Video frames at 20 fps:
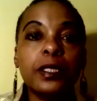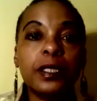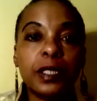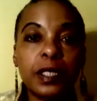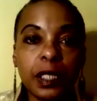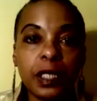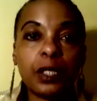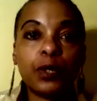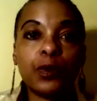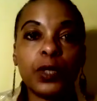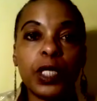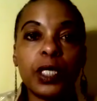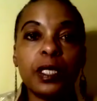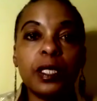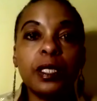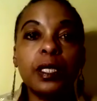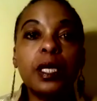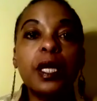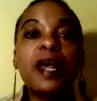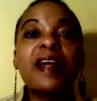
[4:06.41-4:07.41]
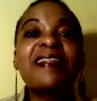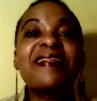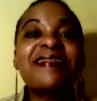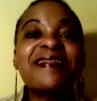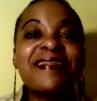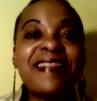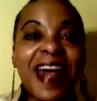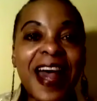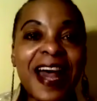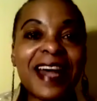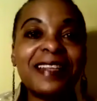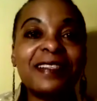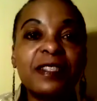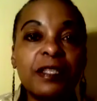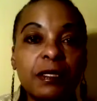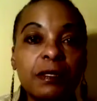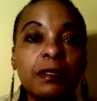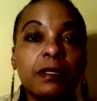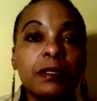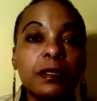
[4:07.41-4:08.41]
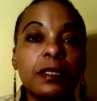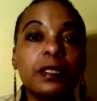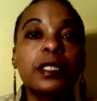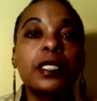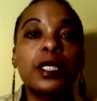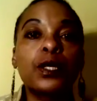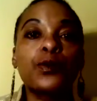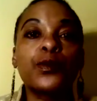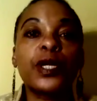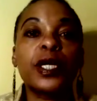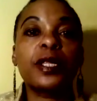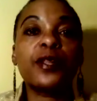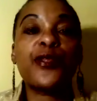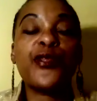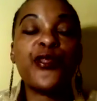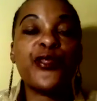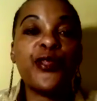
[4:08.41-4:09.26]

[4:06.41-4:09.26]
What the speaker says: secret, that's the secret.